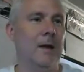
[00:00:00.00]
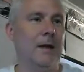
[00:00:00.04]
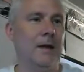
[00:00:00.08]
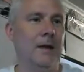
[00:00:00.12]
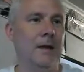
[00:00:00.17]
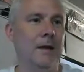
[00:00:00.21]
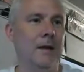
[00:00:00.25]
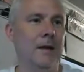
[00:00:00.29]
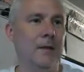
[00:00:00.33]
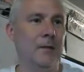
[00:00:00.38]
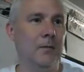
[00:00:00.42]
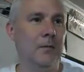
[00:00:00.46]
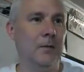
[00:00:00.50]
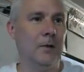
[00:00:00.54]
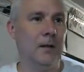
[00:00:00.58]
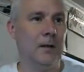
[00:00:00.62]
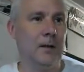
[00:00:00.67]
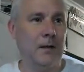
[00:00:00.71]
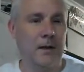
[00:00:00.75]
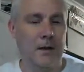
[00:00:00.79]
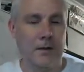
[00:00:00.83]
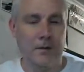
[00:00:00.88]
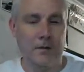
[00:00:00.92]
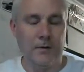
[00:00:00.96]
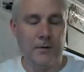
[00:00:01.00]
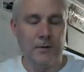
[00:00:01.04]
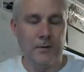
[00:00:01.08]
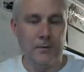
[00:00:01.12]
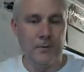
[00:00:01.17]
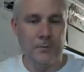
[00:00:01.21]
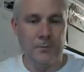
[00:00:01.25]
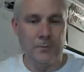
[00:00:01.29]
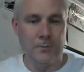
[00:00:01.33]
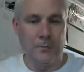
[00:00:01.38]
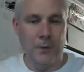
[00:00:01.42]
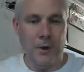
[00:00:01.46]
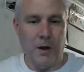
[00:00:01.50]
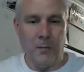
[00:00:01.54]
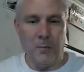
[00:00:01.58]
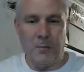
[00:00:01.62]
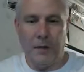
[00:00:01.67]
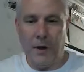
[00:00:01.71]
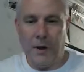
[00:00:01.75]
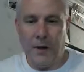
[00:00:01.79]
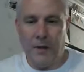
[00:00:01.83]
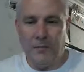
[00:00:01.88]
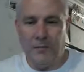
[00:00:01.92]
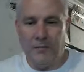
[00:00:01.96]
He didn't really care what I
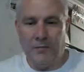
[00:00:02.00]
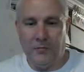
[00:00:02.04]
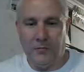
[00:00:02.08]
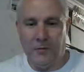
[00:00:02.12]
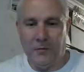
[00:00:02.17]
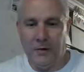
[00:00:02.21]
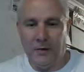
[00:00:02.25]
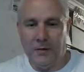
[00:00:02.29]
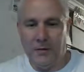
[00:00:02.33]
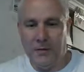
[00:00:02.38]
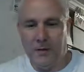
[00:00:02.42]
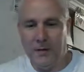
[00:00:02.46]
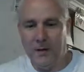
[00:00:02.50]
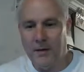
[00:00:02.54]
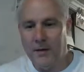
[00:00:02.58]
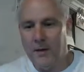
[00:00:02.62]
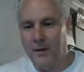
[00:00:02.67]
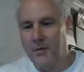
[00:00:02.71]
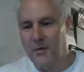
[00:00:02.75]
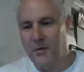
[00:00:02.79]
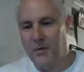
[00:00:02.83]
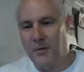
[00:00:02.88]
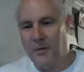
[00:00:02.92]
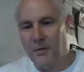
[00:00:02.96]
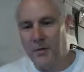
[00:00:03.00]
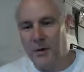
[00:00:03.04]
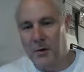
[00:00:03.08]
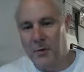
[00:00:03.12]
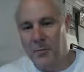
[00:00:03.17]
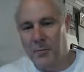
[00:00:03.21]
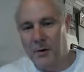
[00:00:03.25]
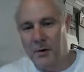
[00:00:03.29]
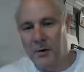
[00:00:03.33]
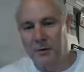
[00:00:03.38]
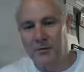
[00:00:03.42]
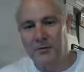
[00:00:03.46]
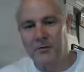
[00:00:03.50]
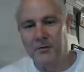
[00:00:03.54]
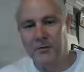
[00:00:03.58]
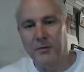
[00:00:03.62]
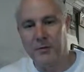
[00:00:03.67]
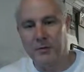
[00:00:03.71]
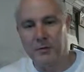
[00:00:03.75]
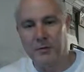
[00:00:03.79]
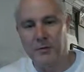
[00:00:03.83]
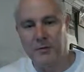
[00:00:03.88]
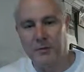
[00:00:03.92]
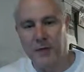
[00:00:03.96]
paid him for. I'm like, I'll give you $30 for
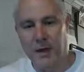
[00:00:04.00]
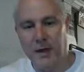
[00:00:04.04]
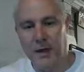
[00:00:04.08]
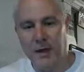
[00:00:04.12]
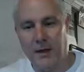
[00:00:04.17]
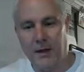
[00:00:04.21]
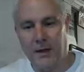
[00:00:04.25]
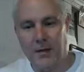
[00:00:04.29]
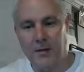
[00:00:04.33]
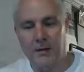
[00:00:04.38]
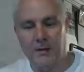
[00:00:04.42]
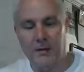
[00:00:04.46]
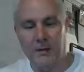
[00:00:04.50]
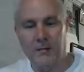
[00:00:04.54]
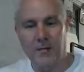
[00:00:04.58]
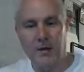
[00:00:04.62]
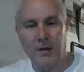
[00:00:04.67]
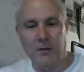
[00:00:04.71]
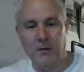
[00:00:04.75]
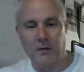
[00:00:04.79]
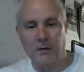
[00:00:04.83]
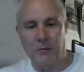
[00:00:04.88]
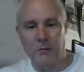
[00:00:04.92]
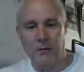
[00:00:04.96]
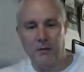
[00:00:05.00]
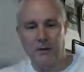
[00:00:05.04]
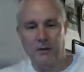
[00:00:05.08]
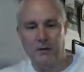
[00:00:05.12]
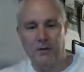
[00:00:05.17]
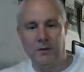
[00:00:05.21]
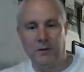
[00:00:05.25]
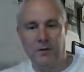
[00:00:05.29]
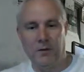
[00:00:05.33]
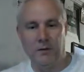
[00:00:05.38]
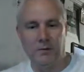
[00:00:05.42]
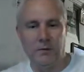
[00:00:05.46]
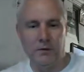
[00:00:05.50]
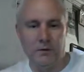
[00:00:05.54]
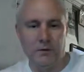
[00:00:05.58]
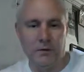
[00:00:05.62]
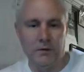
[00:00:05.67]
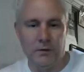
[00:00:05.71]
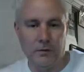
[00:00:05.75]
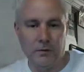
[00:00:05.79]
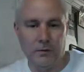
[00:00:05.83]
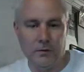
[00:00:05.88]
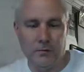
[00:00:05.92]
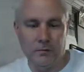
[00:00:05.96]
the set because I've got so many Sega
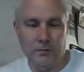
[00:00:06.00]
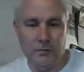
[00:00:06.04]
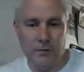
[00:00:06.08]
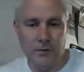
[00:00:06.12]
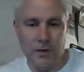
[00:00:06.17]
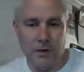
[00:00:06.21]
Genesis